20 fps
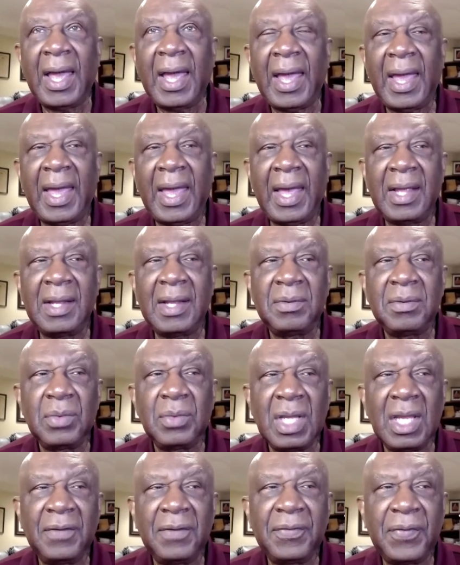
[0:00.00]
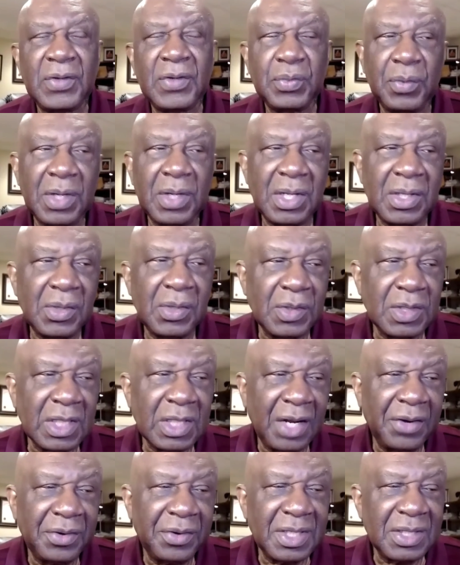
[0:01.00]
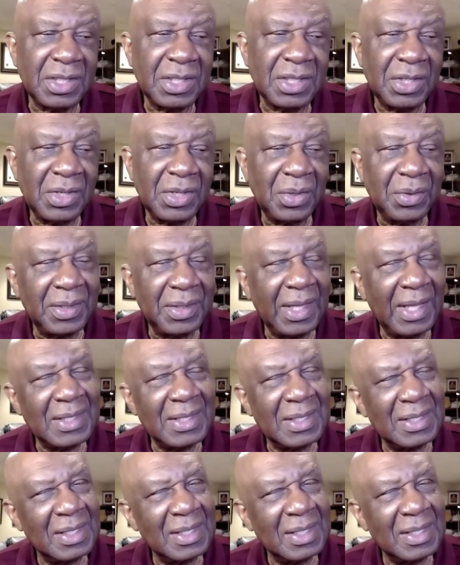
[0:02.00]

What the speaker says: and if it's one of those areas, that's